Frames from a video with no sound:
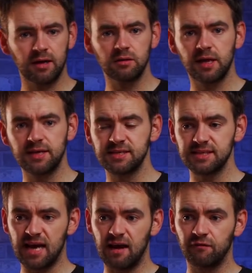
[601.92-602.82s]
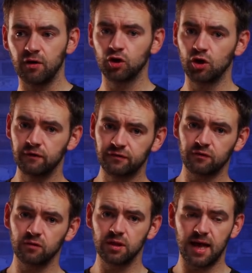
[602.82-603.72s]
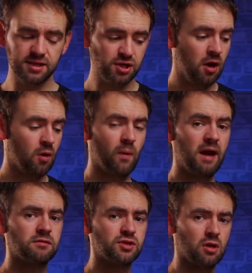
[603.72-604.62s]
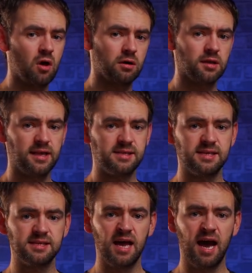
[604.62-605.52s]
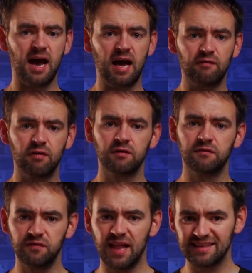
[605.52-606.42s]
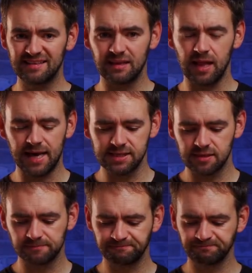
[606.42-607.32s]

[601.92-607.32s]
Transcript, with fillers: angle lenses have curved front glass, whereas longer lenses have flatter glass.